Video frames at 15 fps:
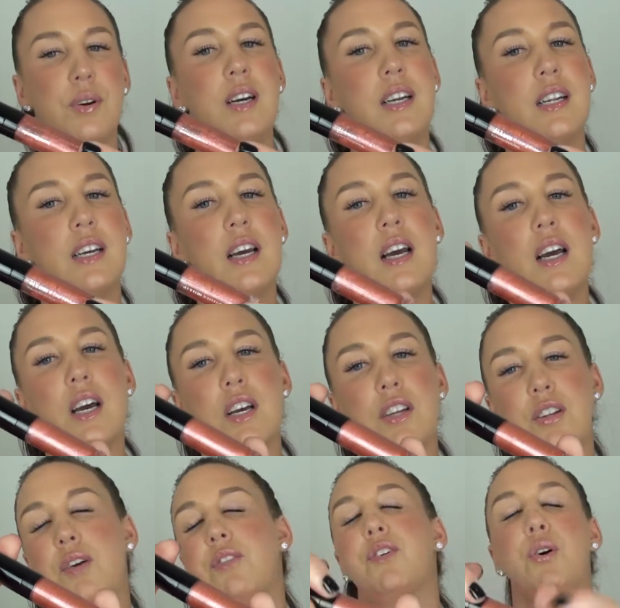it.
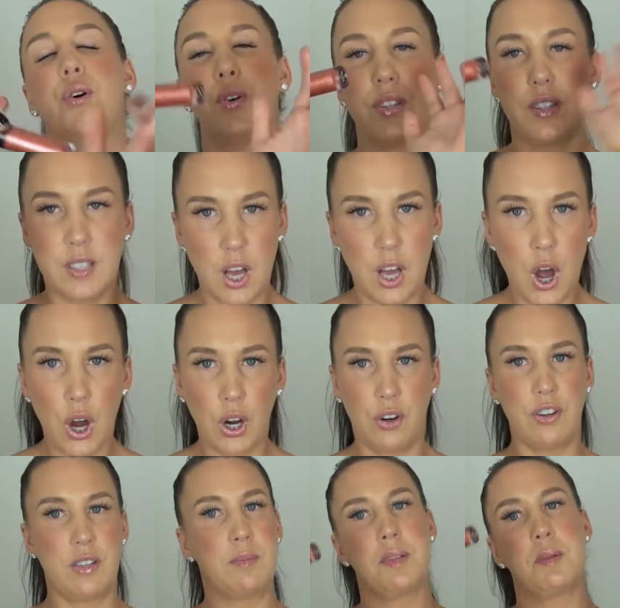So of course on
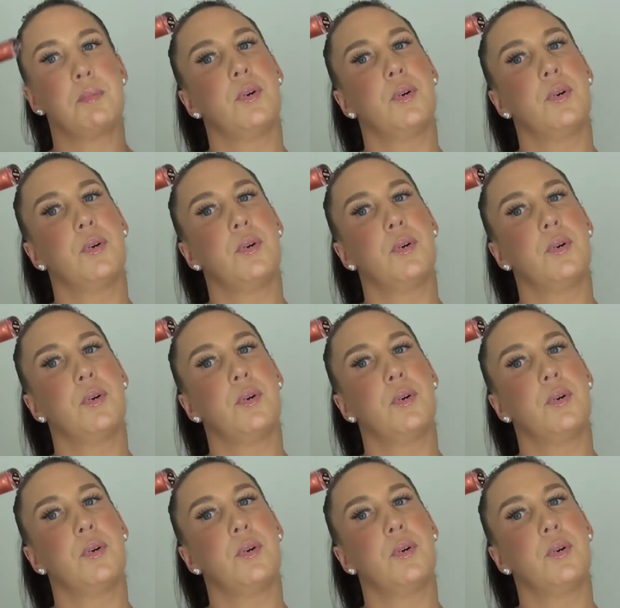Christmas